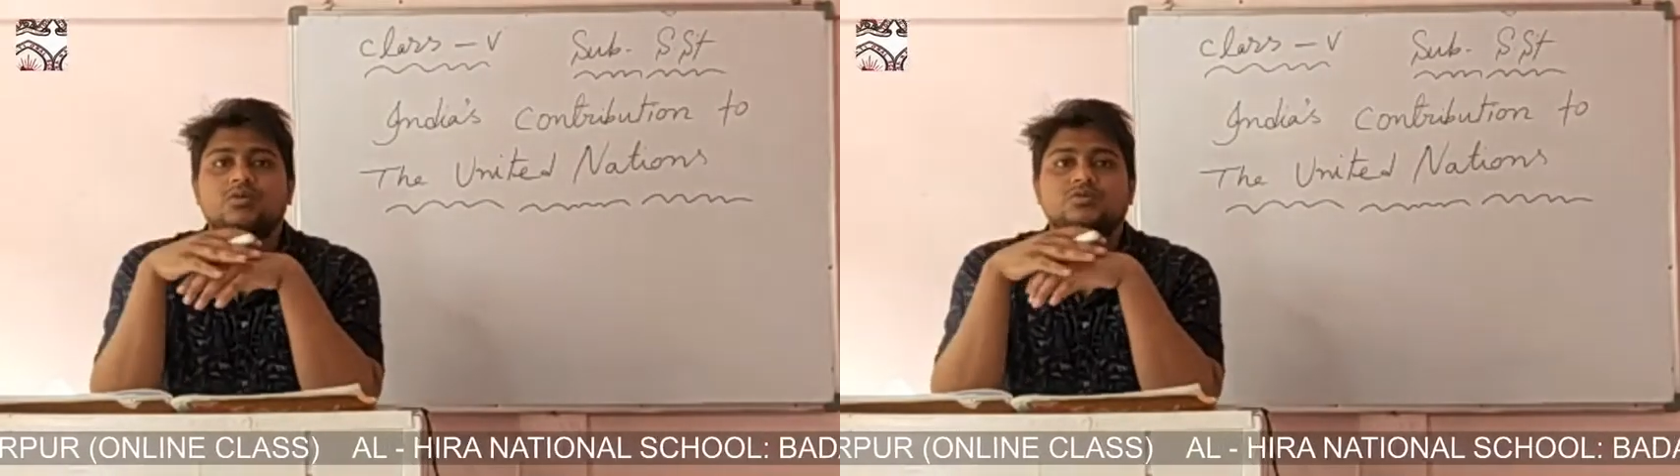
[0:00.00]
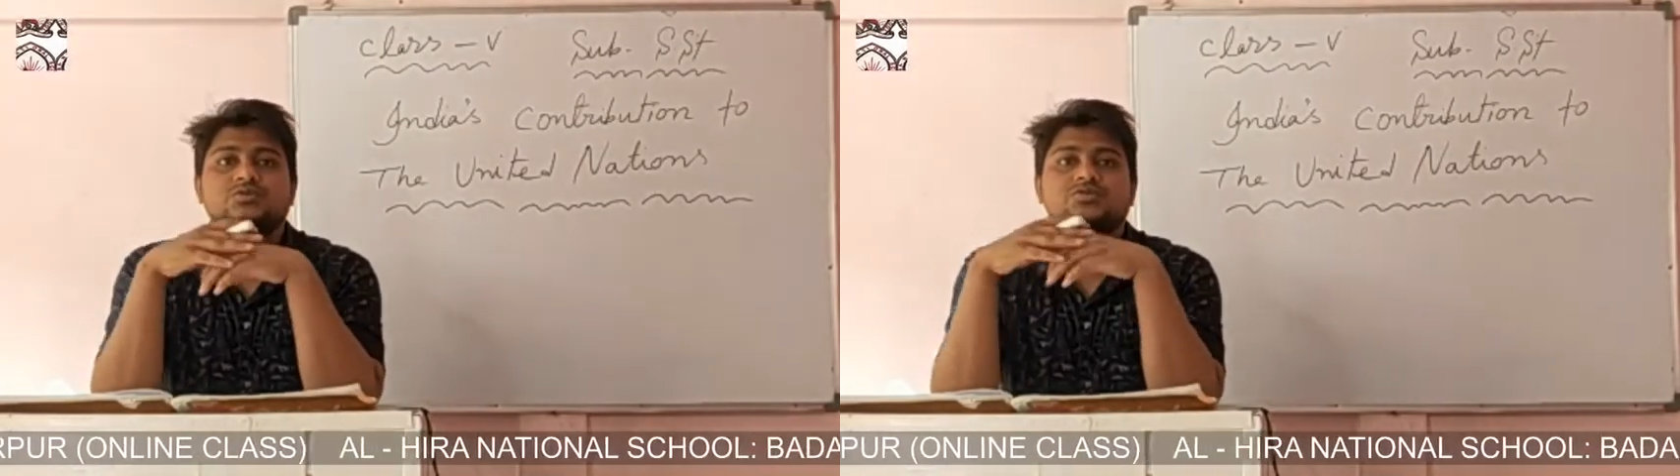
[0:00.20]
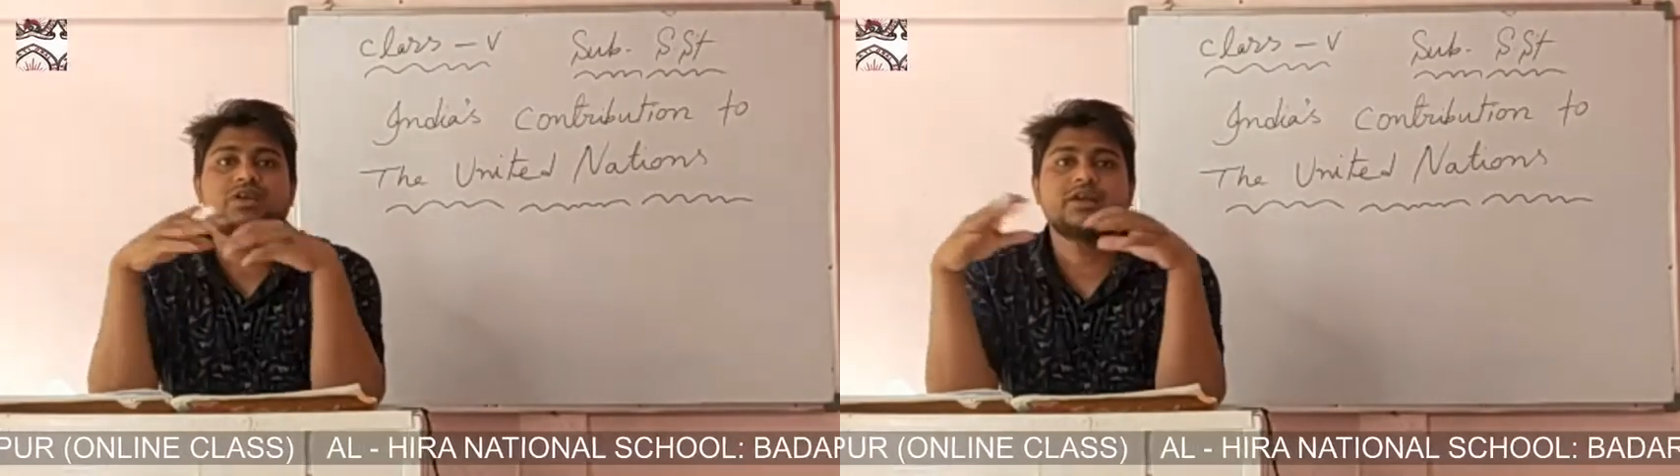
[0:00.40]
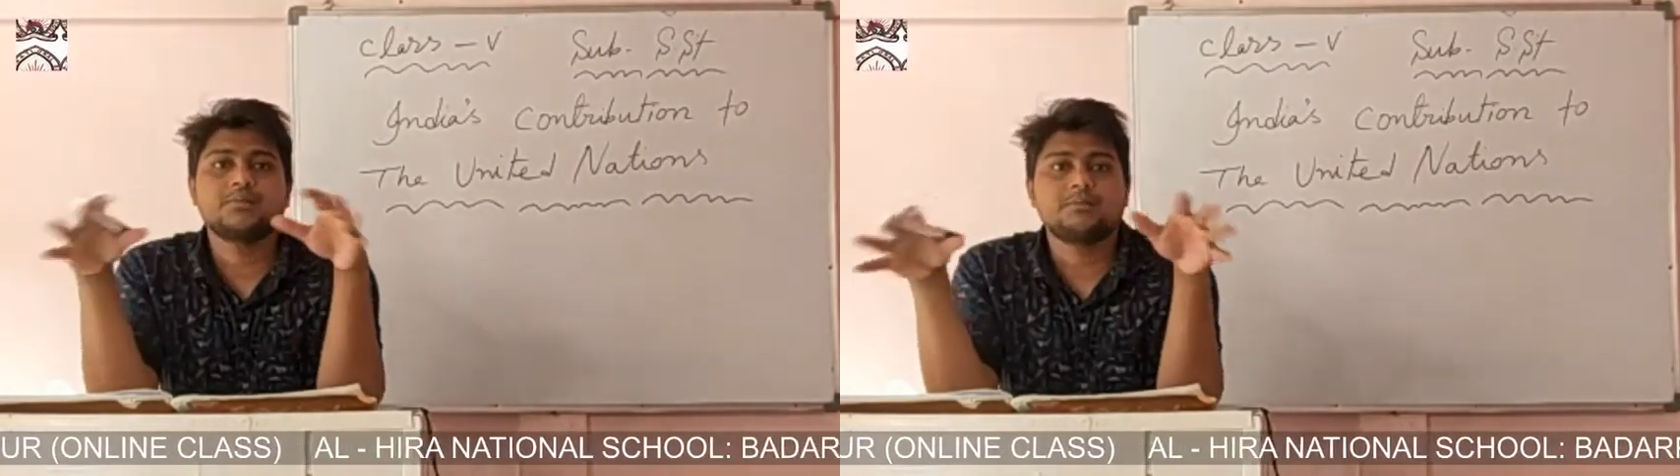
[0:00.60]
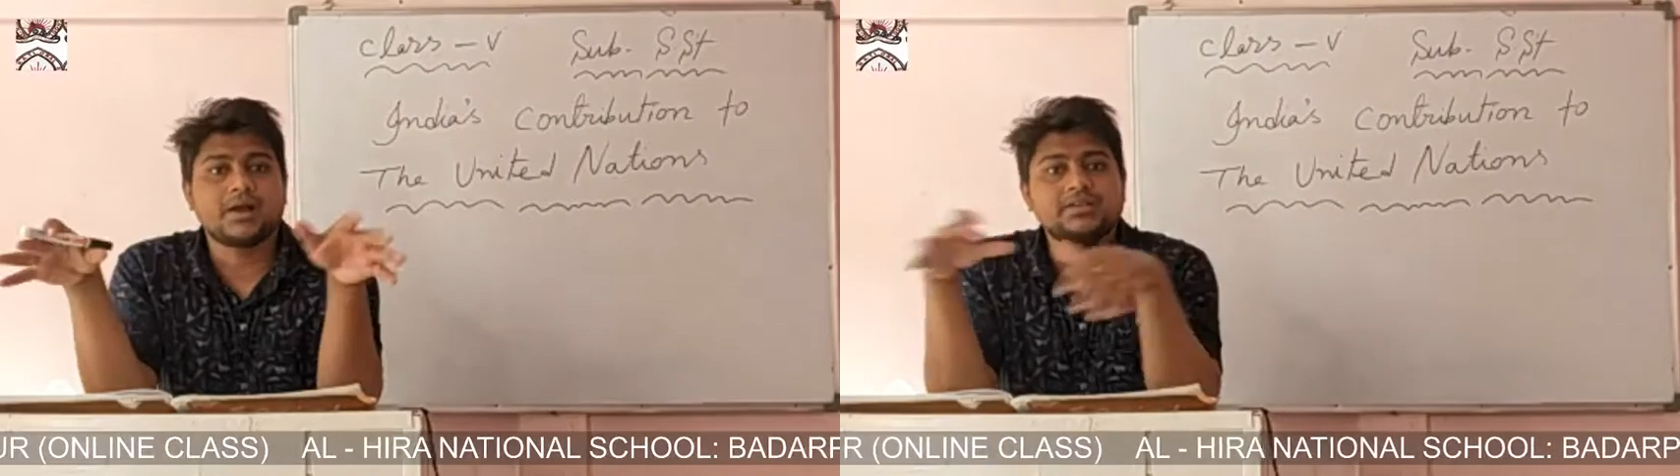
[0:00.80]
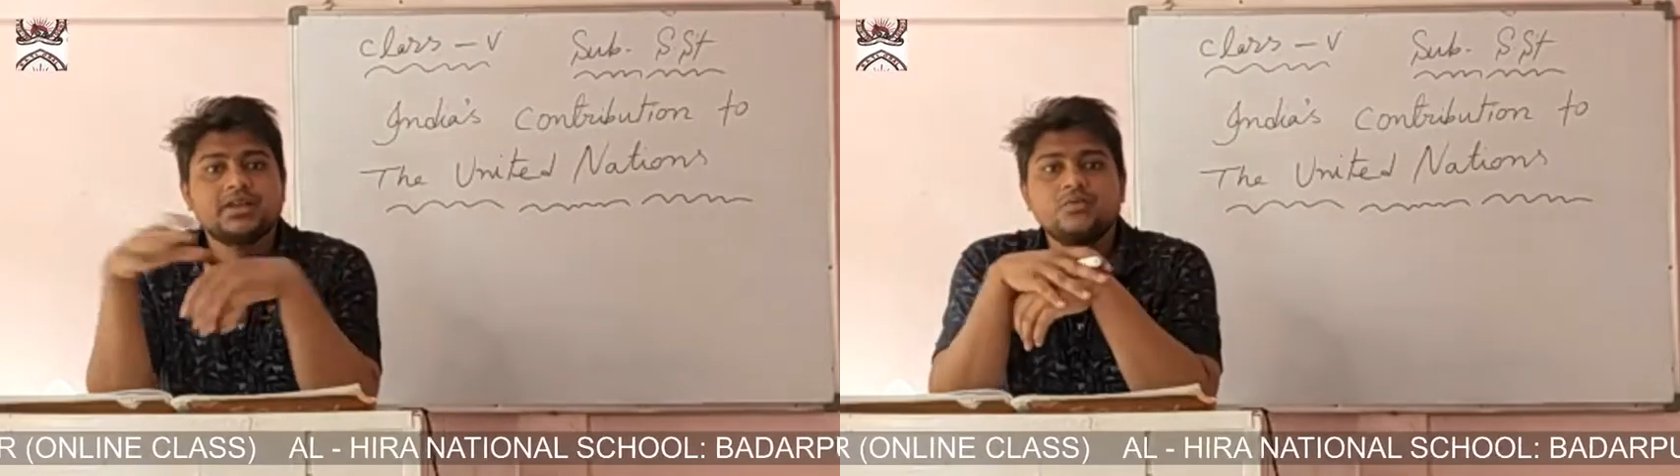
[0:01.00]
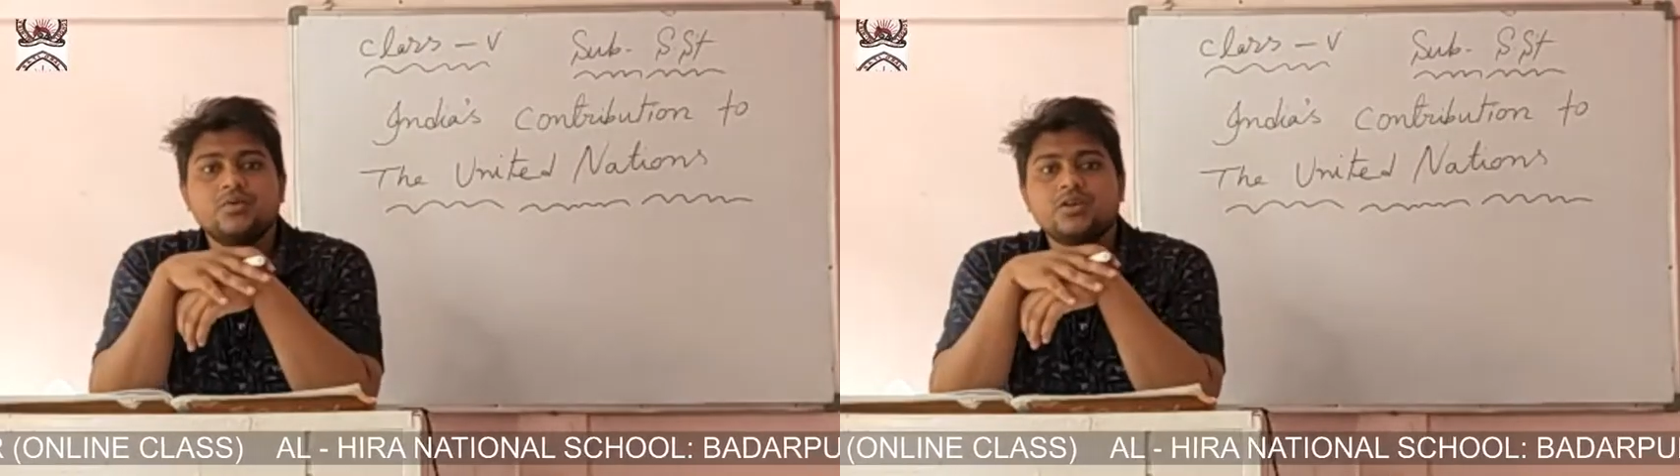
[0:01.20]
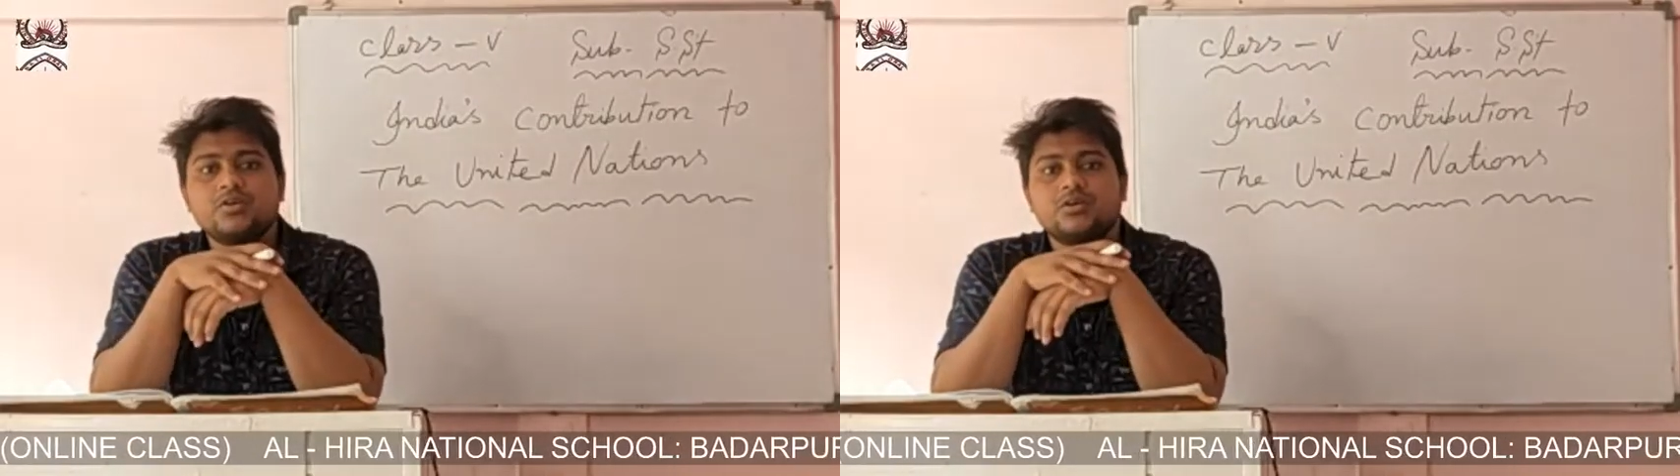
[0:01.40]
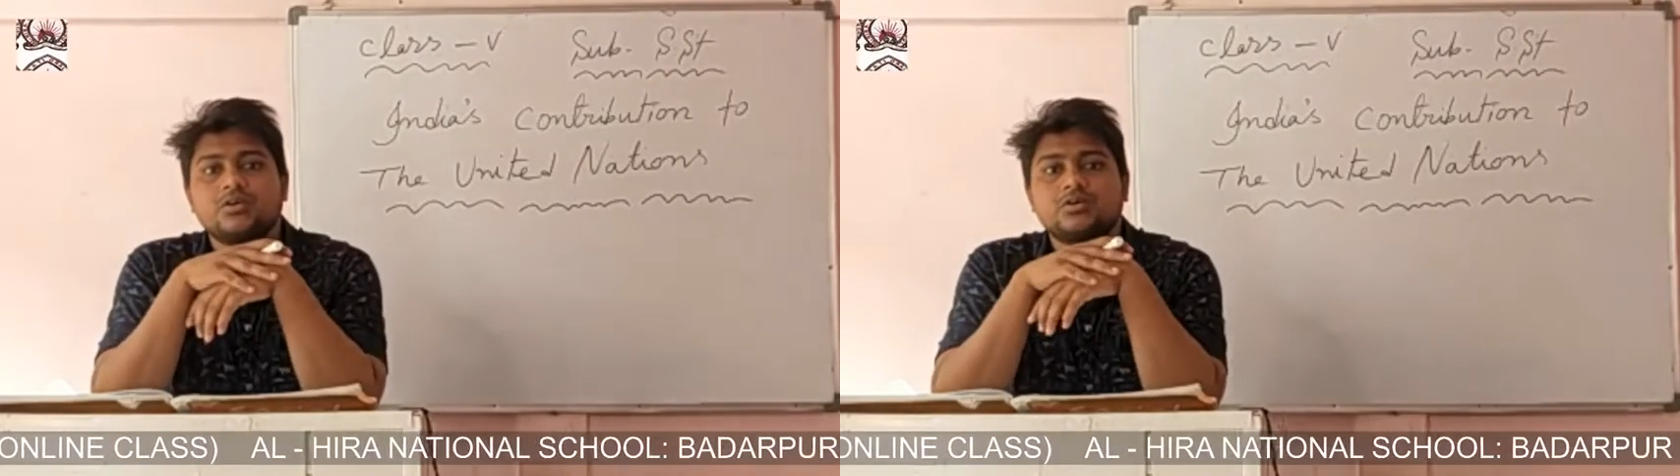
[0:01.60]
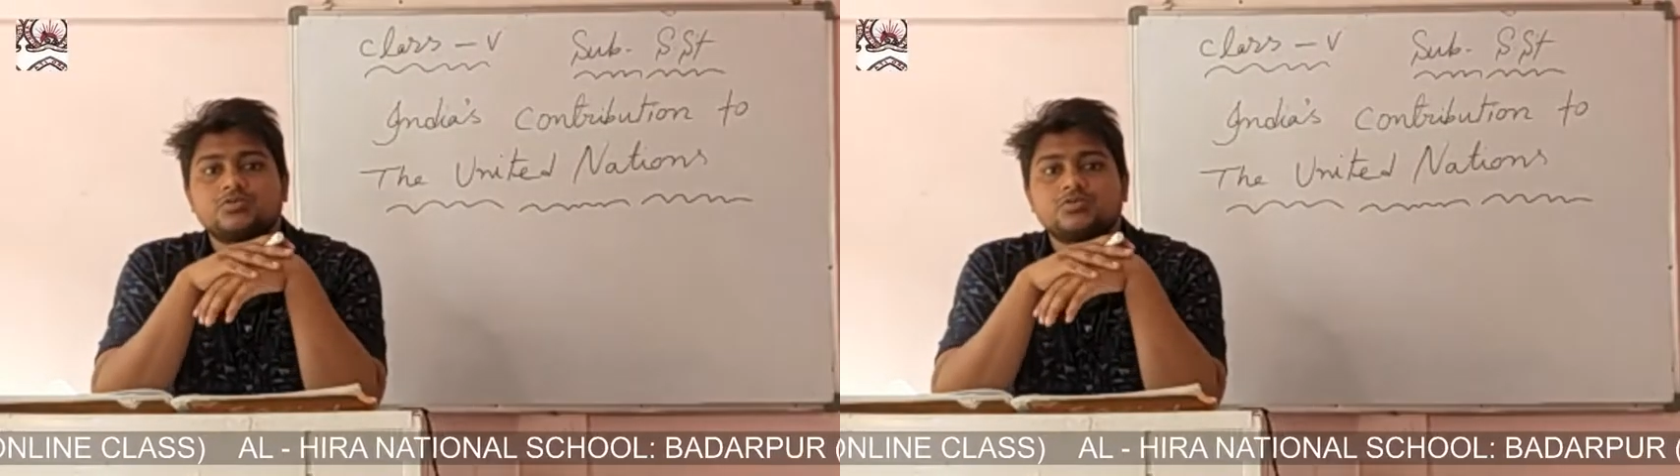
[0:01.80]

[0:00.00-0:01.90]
also sent by the UNO